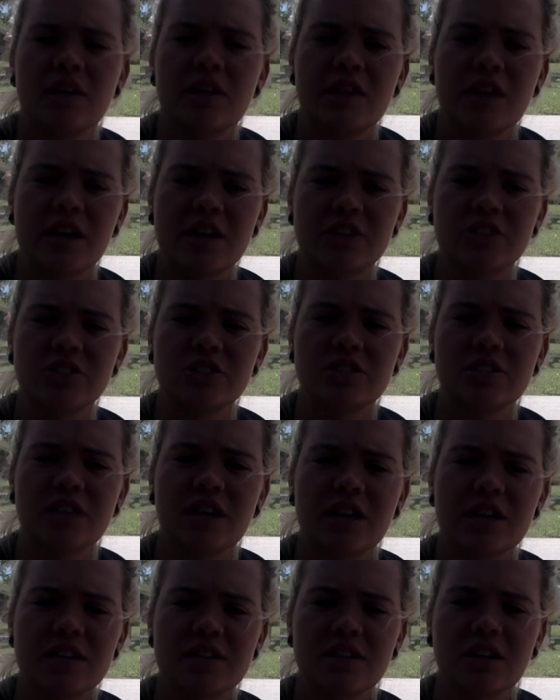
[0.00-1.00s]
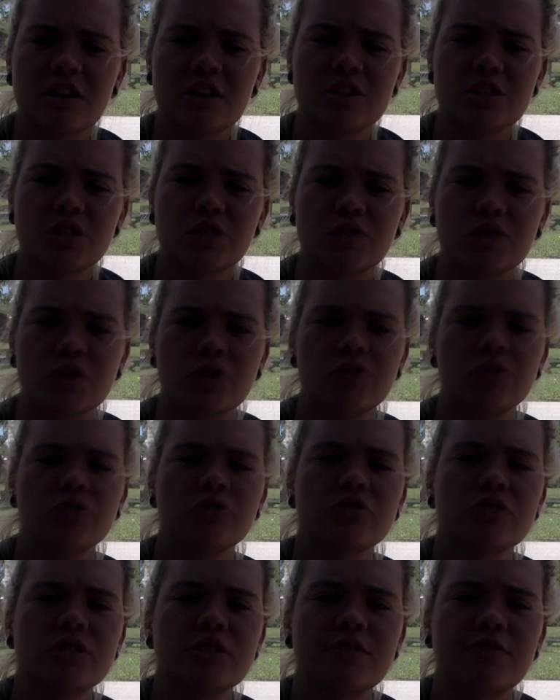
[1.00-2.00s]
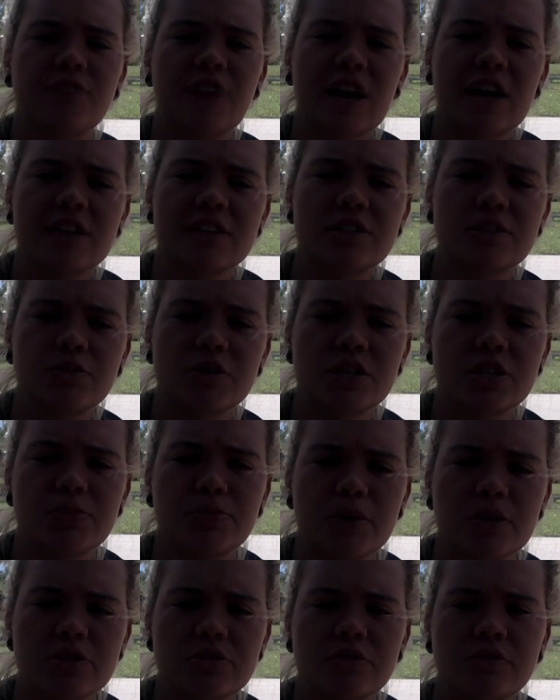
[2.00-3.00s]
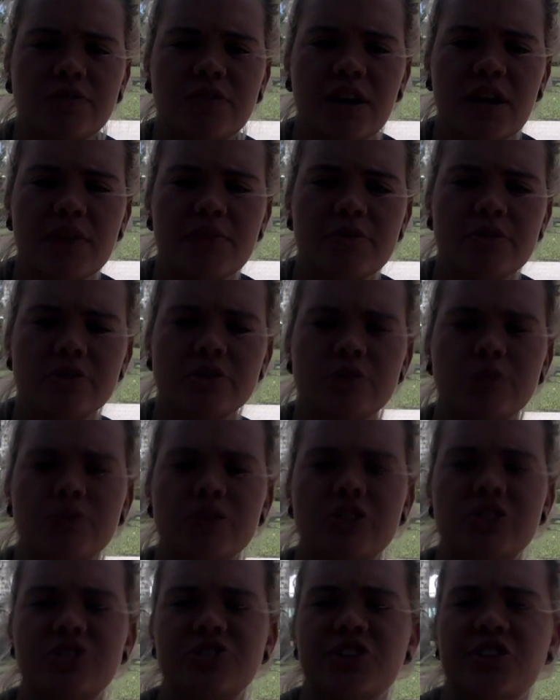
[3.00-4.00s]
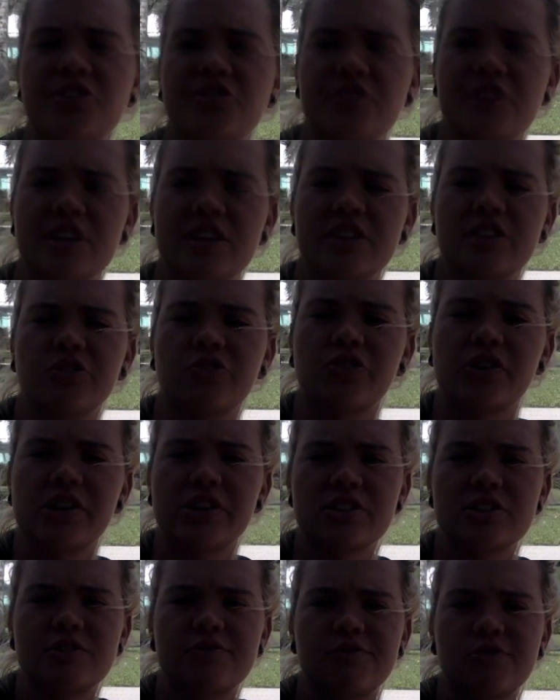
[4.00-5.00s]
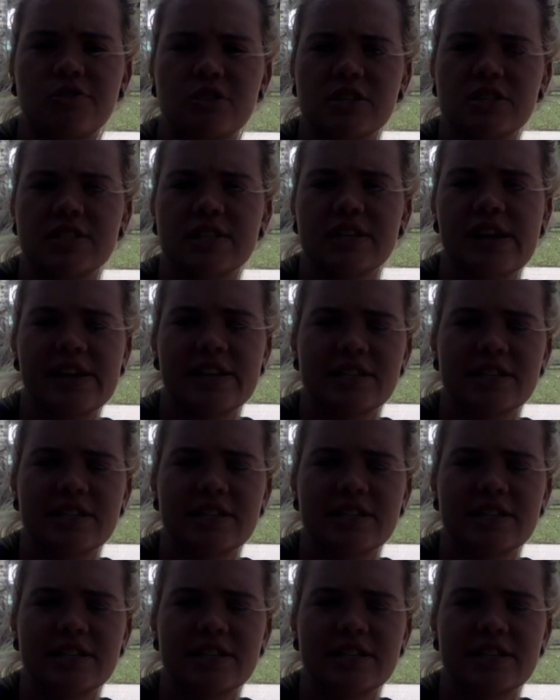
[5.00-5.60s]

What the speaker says: The exercise also recruits fast twitch muscle fibers, which generate the greatest force and